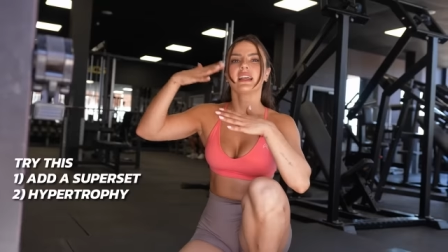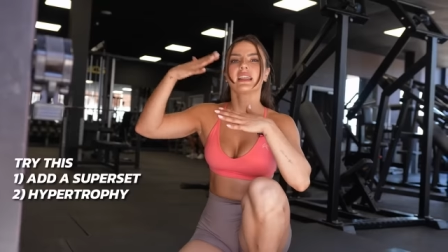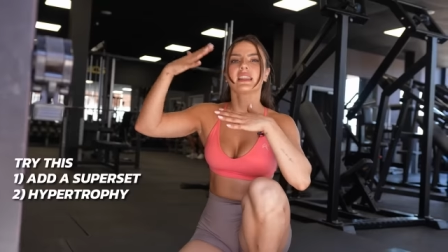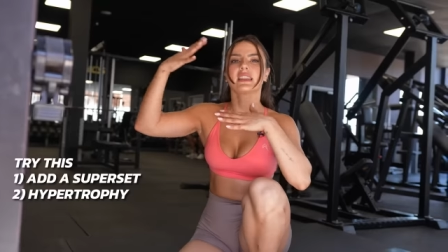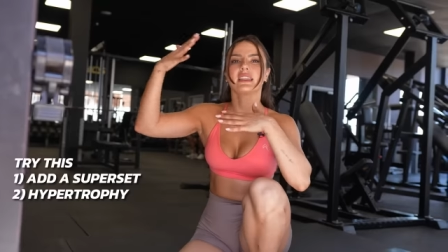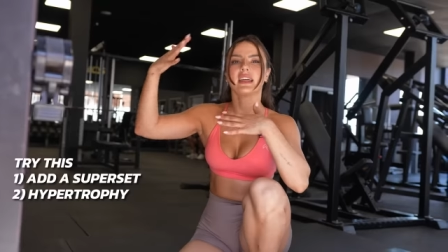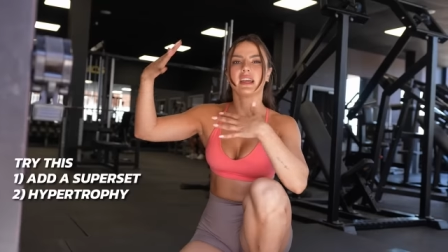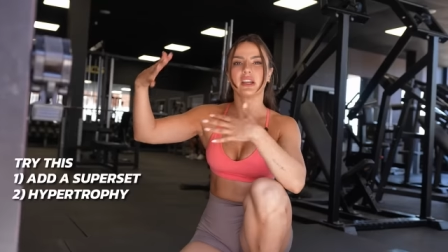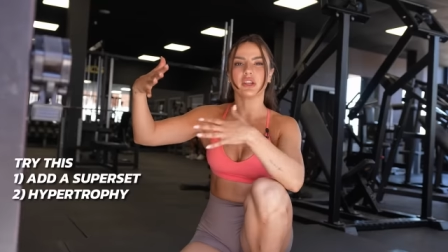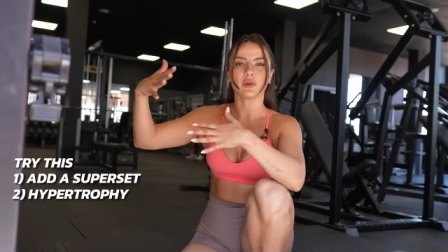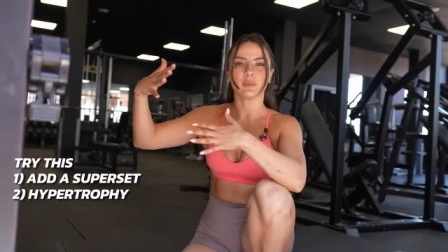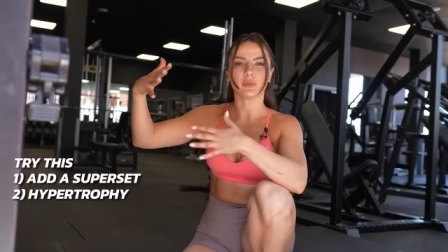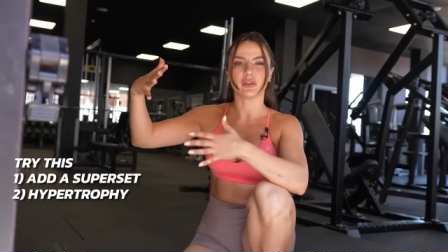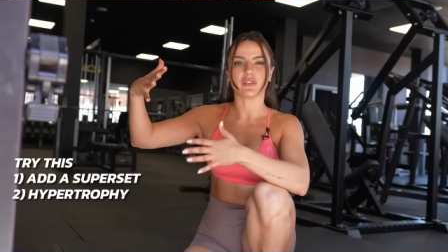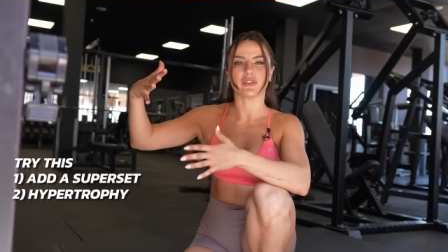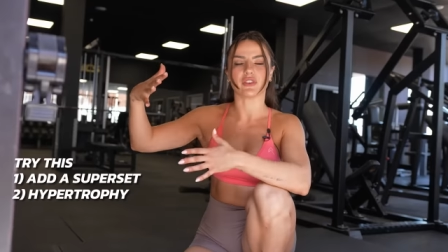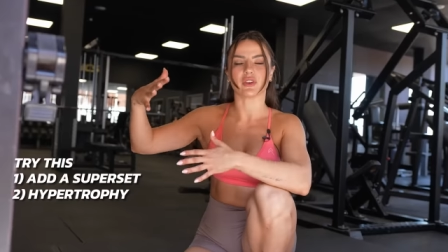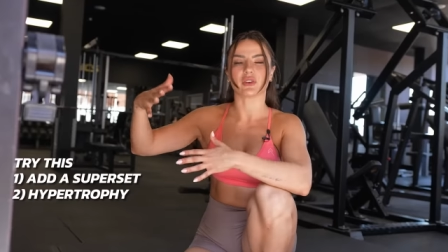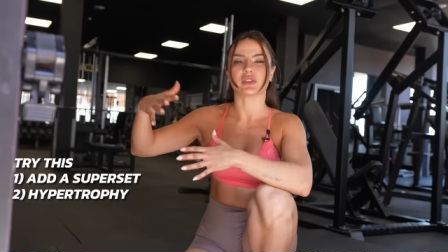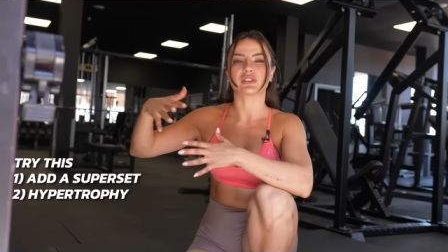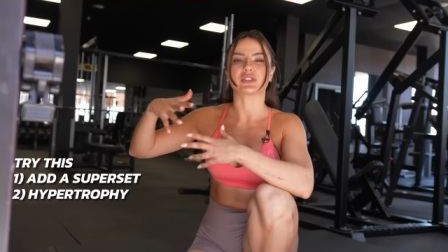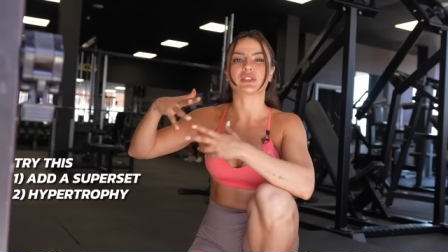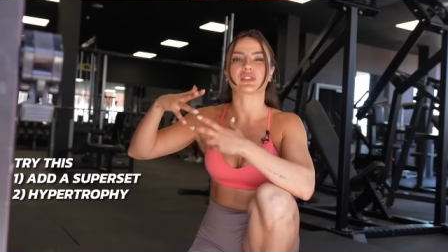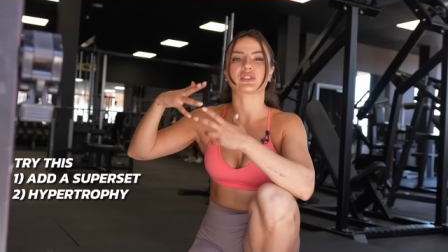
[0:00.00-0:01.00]
Then you're
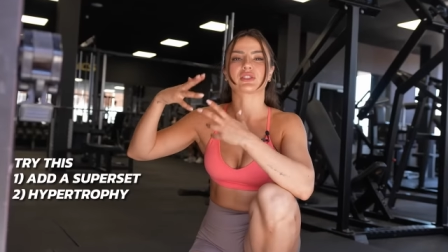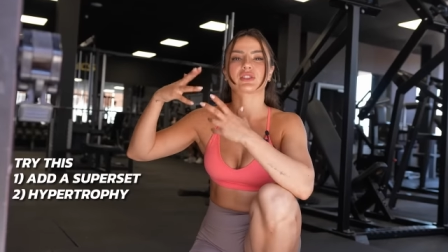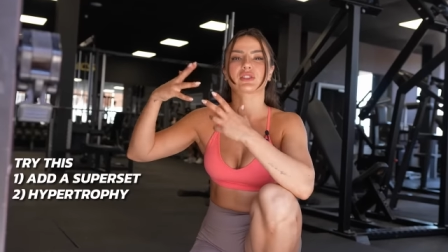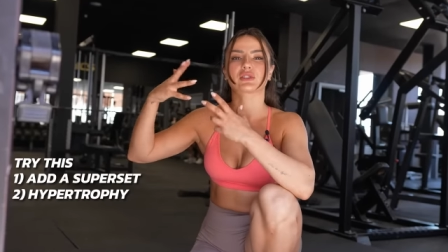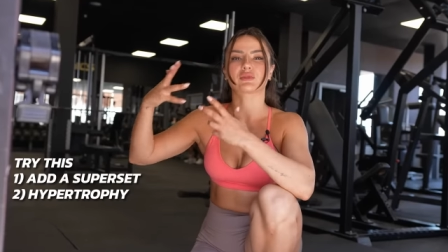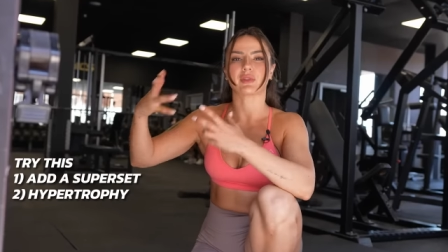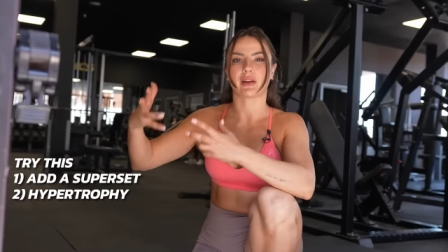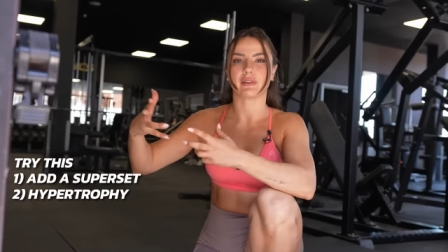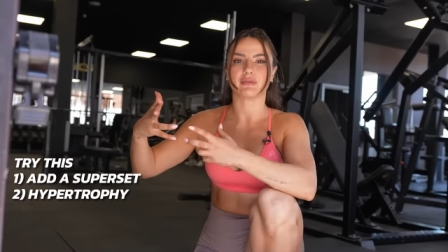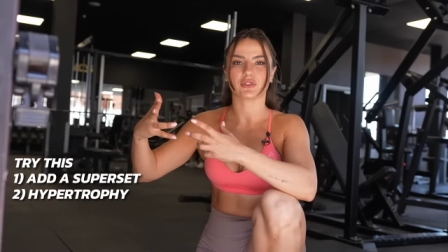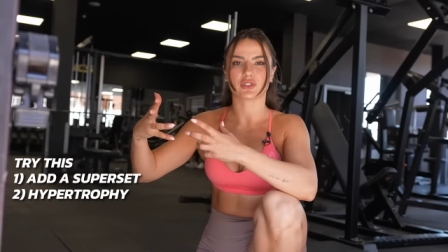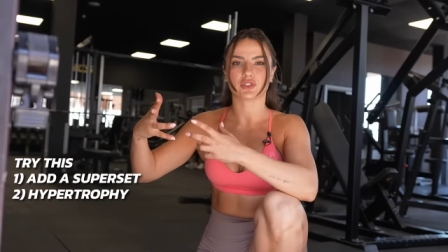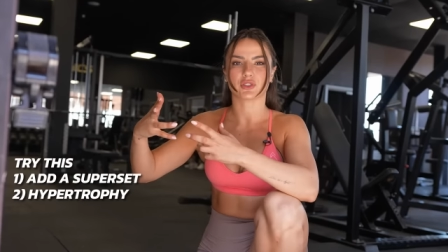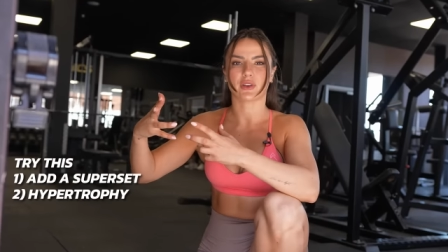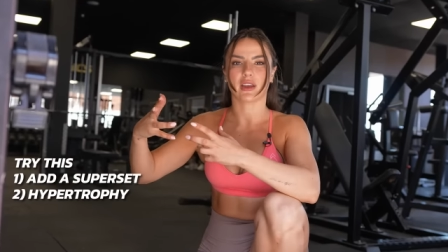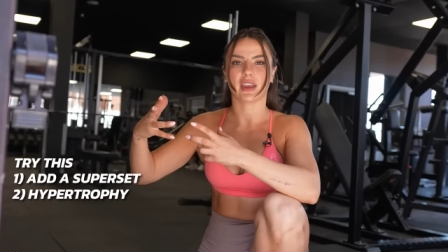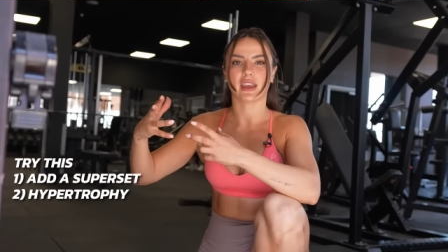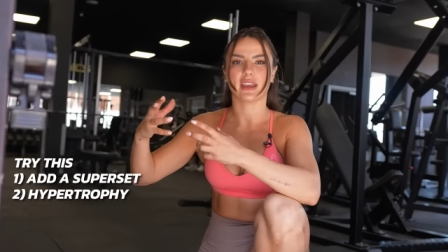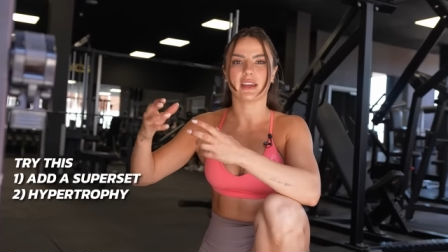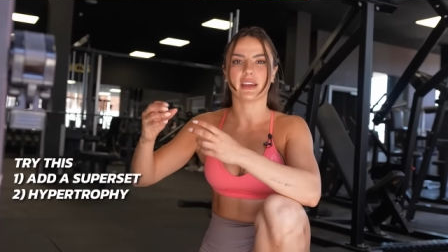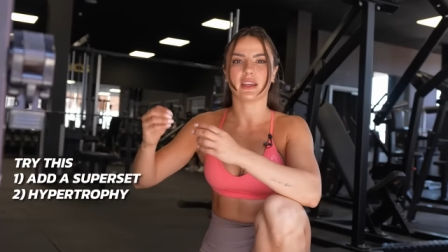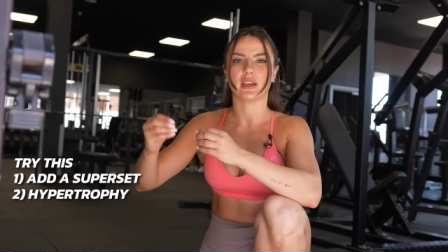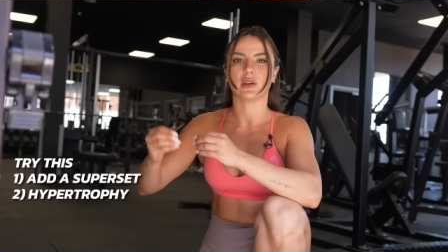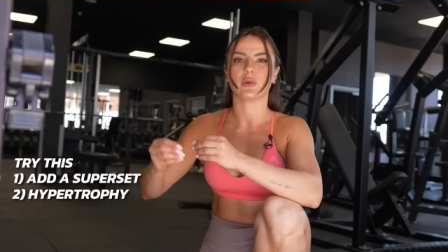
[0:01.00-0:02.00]
moving on to strength
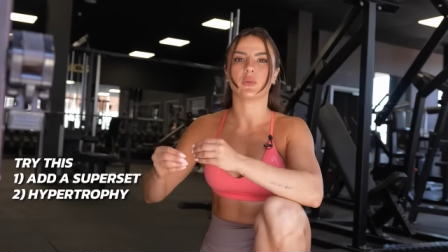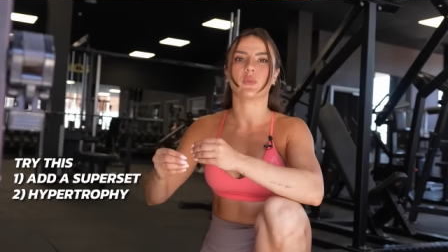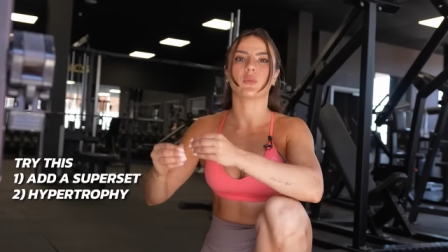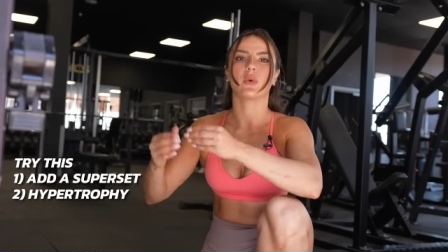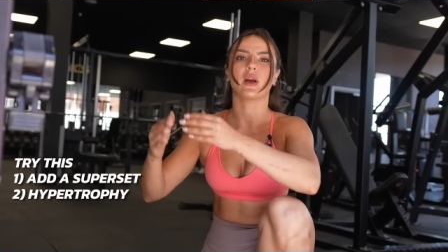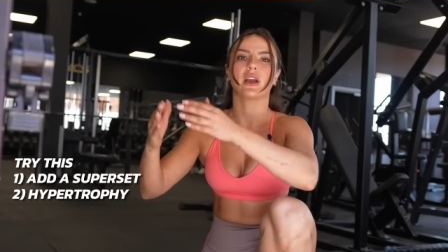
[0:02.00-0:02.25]
training,